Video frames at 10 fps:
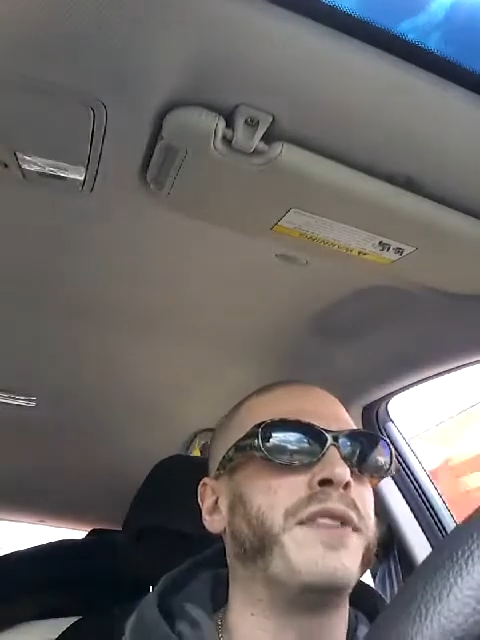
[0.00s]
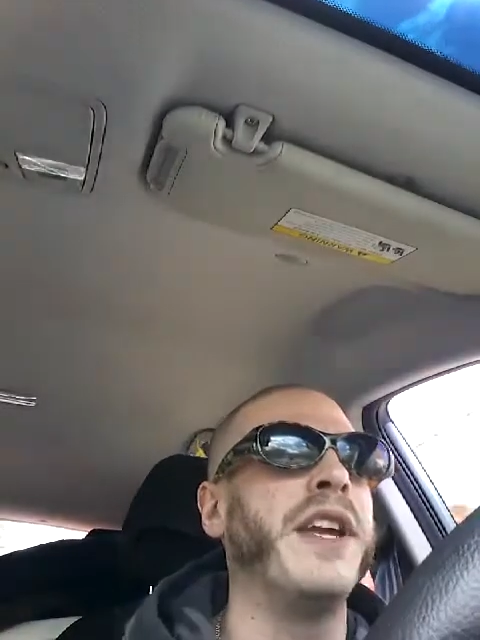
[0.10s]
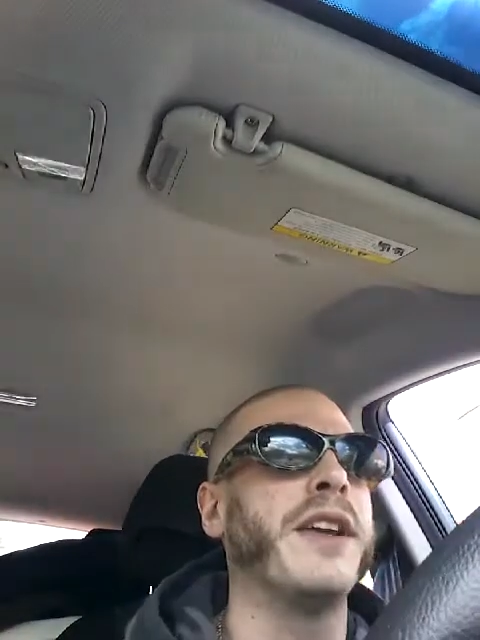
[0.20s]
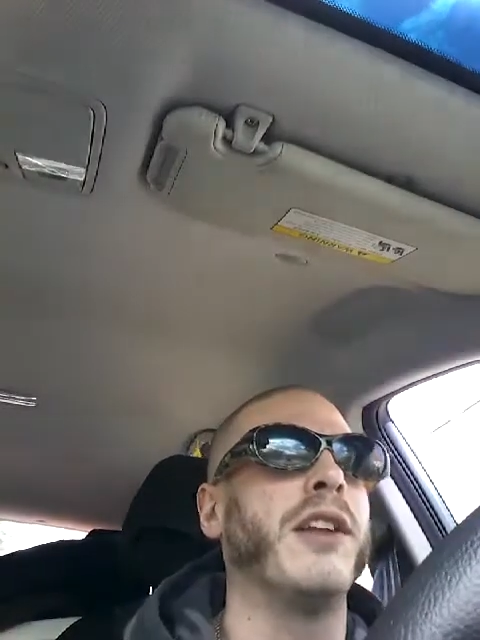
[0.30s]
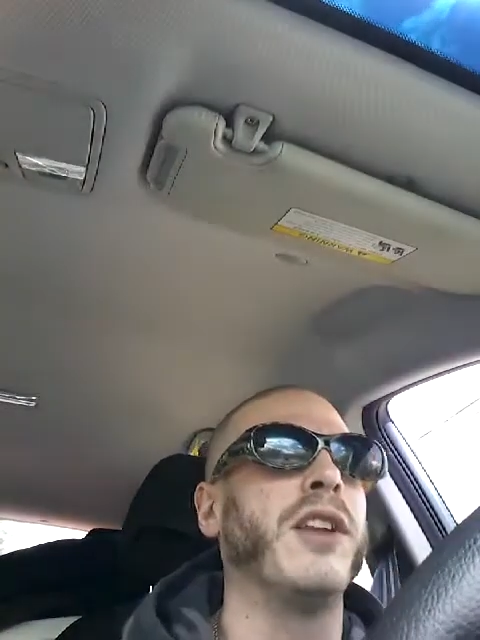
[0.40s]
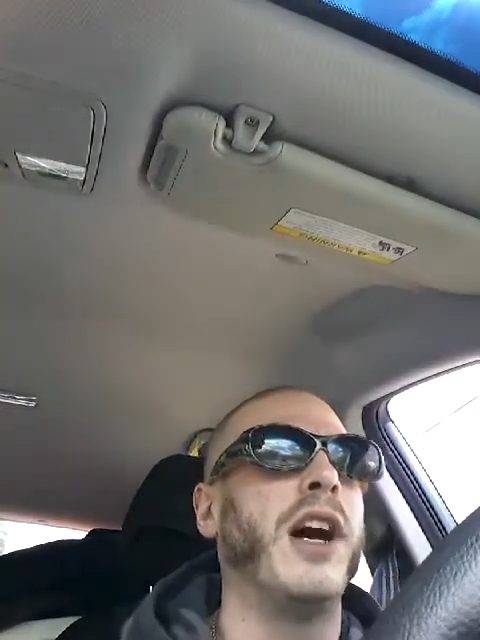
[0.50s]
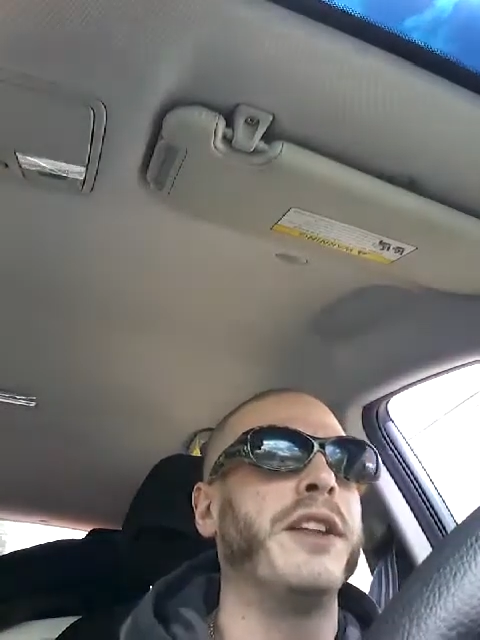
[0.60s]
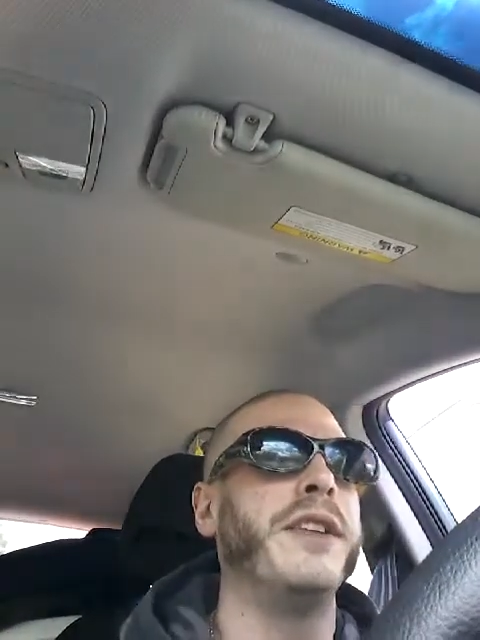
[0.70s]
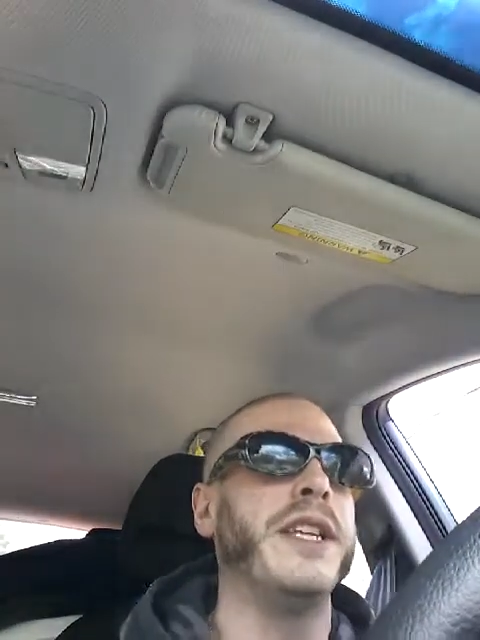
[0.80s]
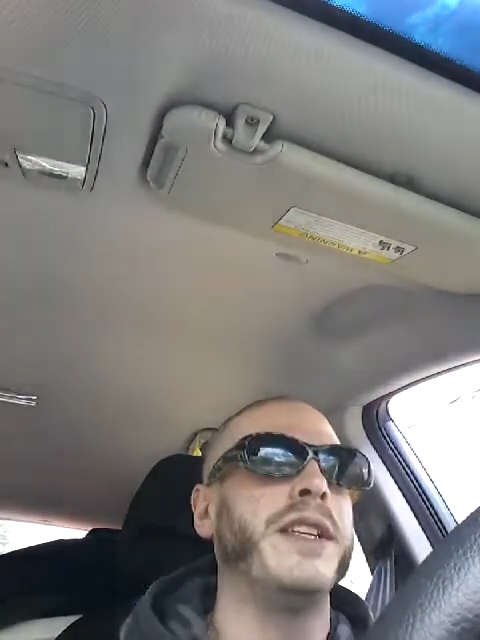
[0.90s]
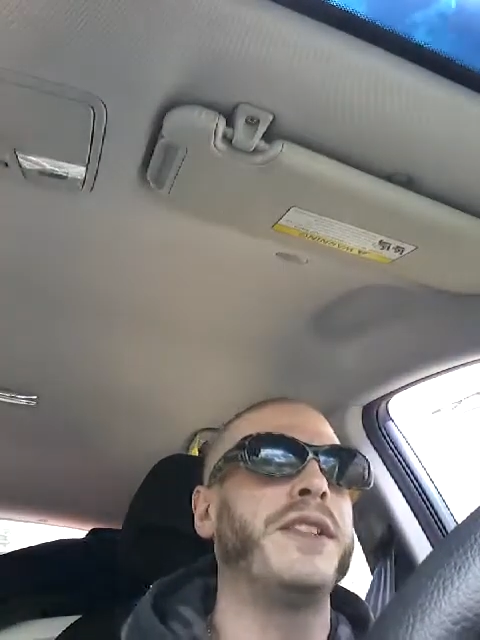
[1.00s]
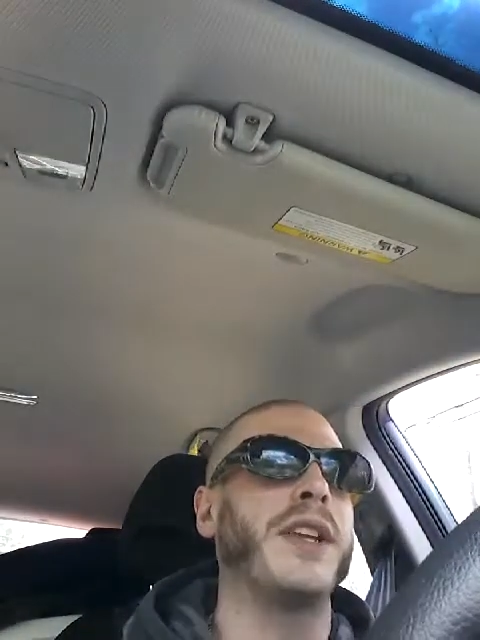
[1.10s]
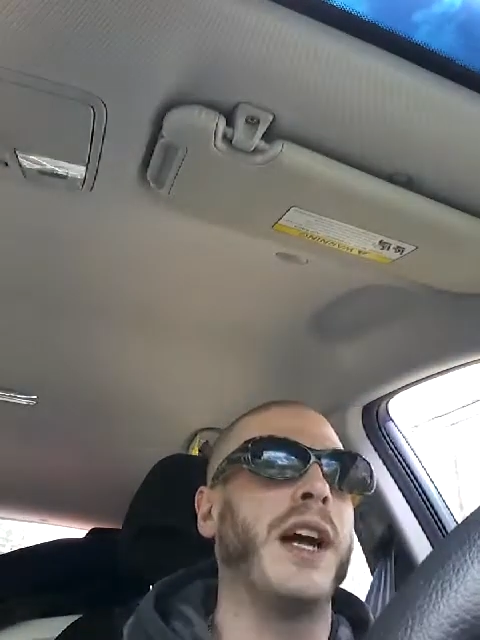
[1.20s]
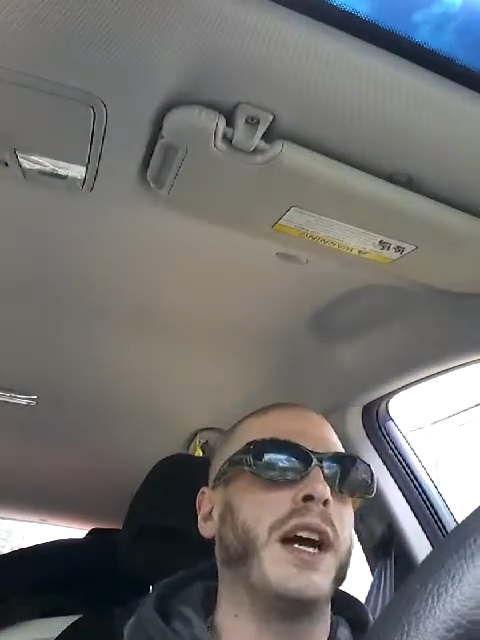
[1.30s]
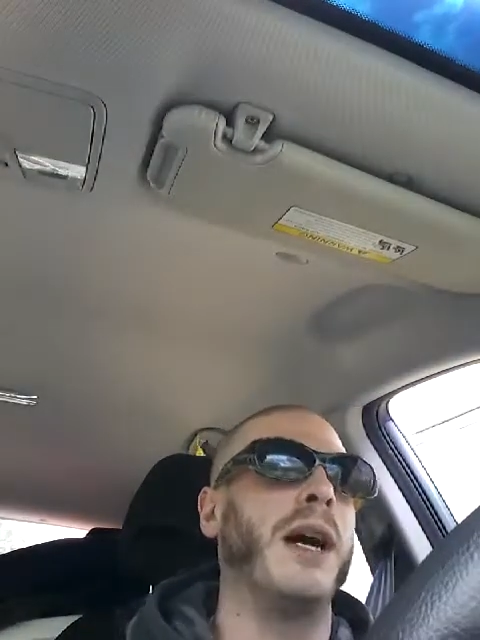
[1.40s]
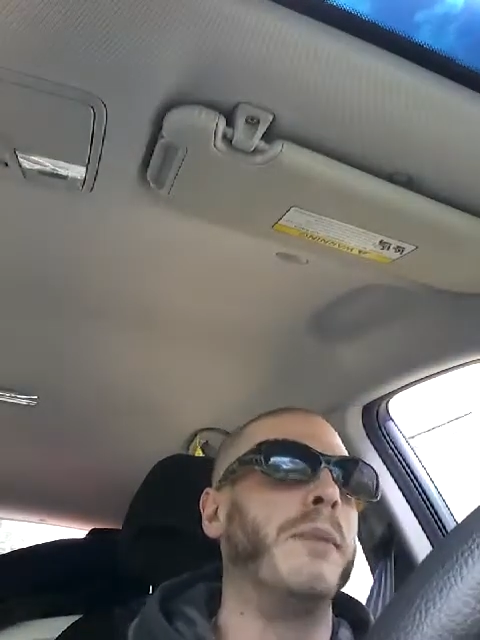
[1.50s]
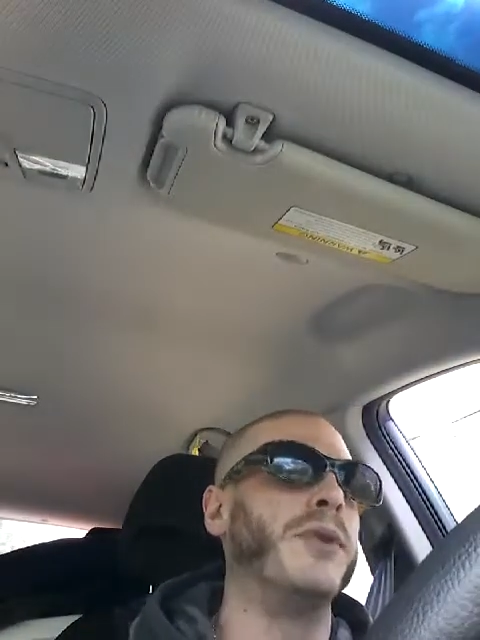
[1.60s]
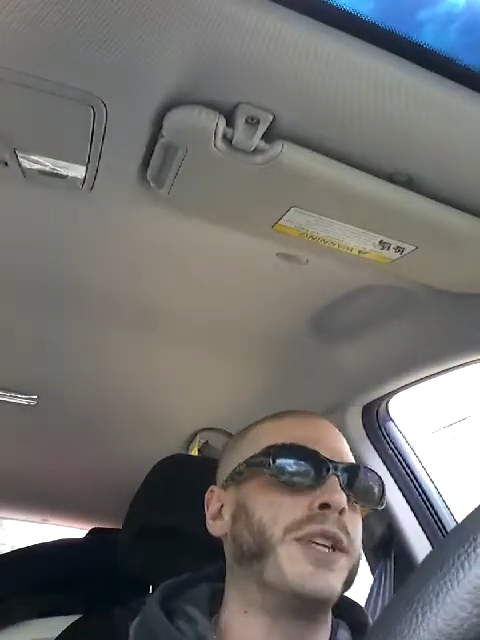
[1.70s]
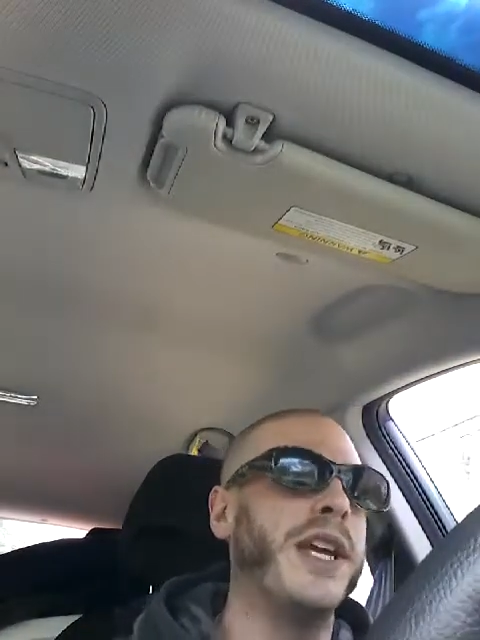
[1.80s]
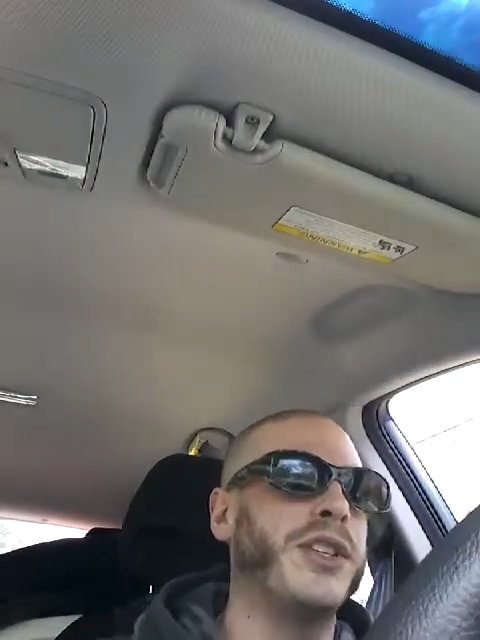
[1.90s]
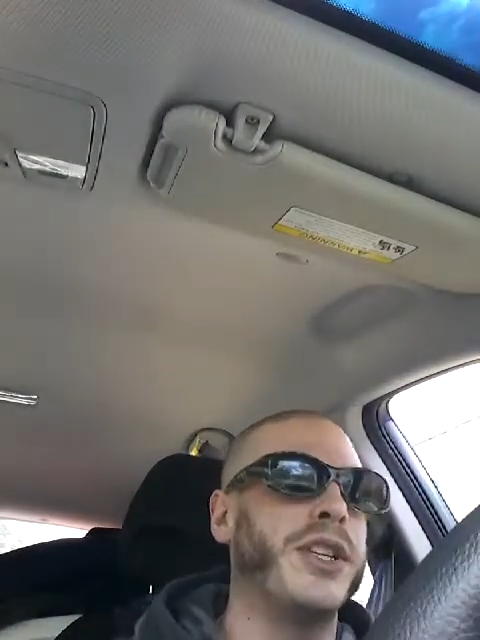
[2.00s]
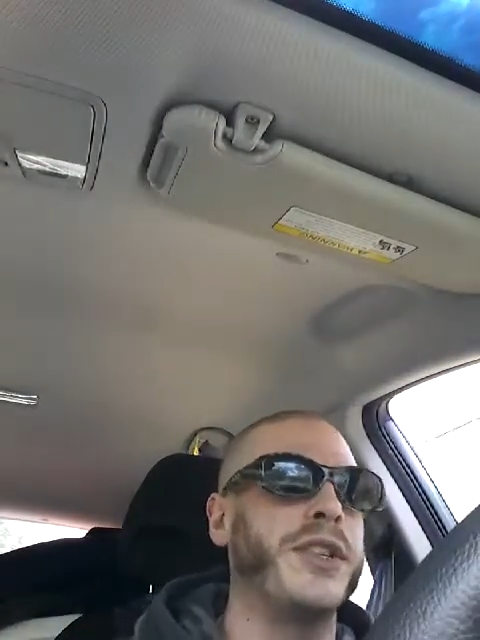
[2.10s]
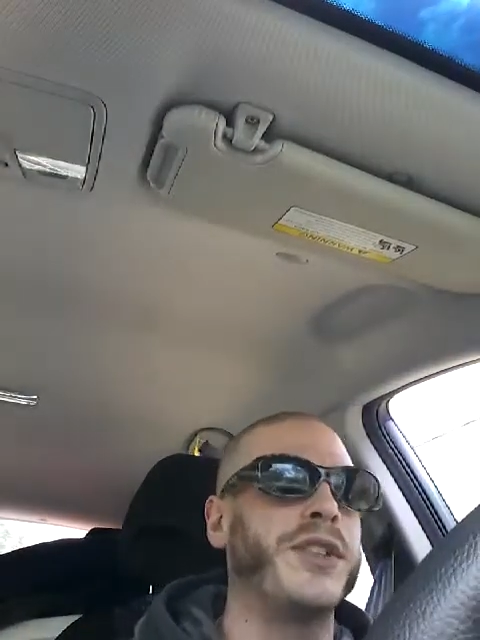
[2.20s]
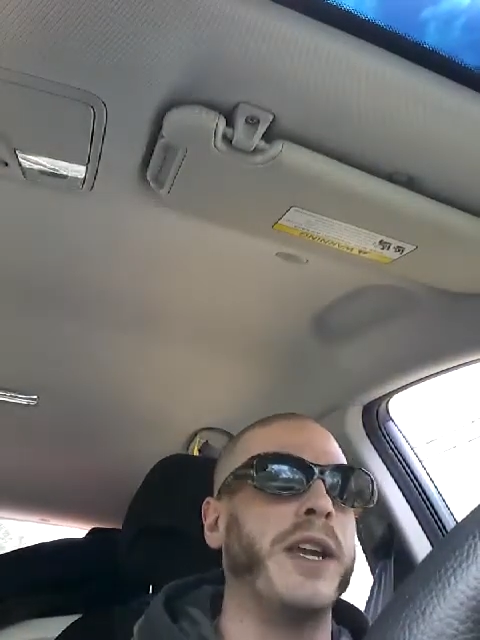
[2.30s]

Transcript: think a lot of these mutations